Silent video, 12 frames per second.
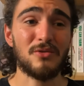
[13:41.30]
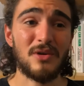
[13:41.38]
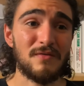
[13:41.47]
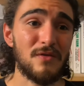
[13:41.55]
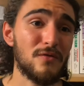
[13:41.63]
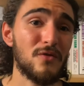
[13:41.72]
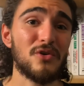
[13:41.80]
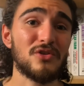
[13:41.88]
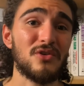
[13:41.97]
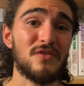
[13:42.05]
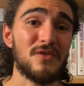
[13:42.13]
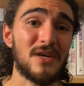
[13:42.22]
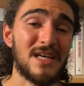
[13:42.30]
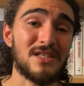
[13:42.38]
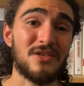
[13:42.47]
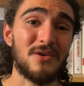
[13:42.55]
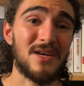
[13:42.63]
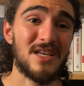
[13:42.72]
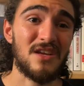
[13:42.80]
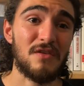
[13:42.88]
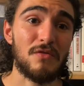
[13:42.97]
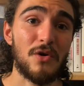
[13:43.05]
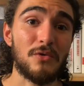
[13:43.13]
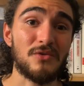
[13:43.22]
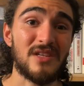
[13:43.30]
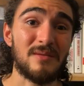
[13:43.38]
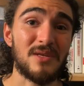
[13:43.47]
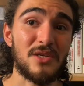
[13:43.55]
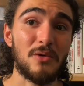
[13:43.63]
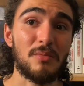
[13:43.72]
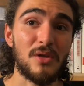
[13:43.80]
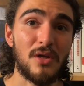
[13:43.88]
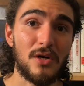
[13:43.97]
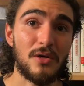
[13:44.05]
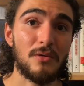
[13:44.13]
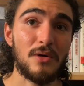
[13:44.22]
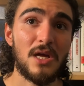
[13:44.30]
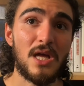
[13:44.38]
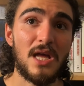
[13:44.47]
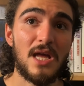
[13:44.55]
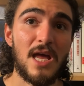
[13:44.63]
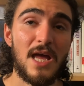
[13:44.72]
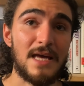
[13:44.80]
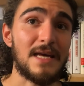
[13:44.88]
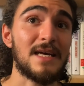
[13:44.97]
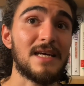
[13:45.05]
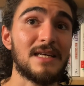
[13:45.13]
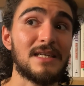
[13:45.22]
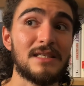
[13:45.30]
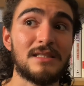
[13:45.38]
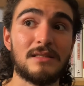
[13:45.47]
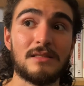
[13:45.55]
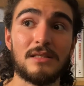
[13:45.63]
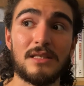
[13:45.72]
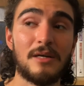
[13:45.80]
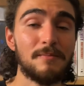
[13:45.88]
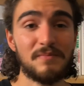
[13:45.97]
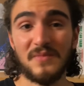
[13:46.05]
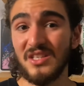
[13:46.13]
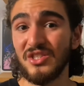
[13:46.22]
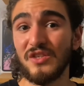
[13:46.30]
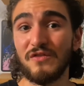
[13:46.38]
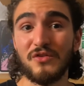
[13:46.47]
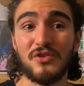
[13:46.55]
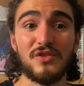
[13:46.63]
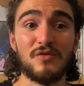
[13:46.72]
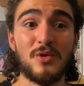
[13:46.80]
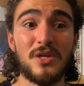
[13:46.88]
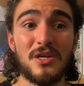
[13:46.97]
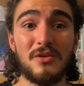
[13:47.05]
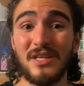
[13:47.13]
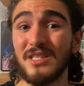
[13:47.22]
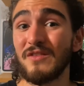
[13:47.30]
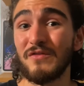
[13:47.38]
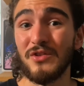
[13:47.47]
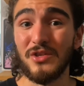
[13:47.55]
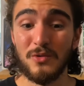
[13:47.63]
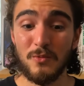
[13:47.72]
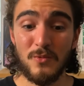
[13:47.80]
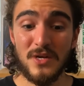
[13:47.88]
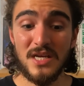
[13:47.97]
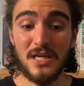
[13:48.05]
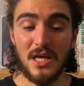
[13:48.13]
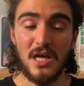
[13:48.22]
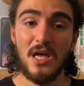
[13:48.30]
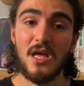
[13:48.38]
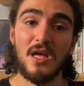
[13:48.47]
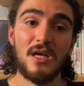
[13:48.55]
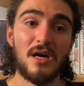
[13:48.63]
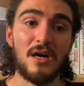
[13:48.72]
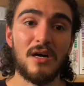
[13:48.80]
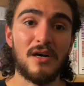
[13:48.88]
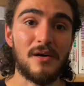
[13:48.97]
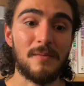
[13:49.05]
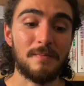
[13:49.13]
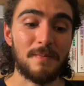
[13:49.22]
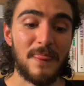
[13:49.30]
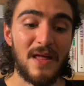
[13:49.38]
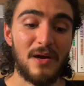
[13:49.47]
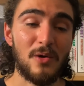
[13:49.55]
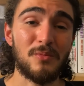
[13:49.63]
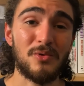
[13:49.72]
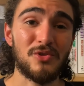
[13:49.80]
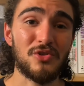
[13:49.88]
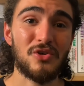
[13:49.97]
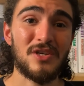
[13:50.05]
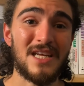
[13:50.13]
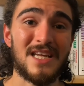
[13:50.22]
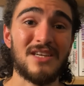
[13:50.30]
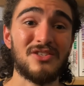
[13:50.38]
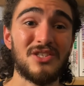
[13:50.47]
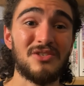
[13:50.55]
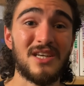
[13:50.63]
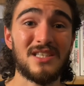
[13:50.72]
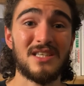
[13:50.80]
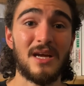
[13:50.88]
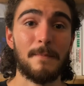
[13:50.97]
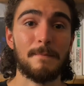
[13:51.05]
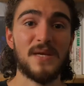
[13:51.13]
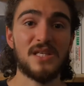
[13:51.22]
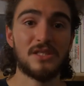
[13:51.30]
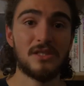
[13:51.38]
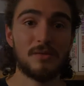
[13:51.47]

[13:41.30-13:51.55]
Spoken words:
for. So if you guys know any of those, let me know below. And yep, that's it for this video. That's it for this week. I hope you enjoyed, and I'll see you next time. Peace.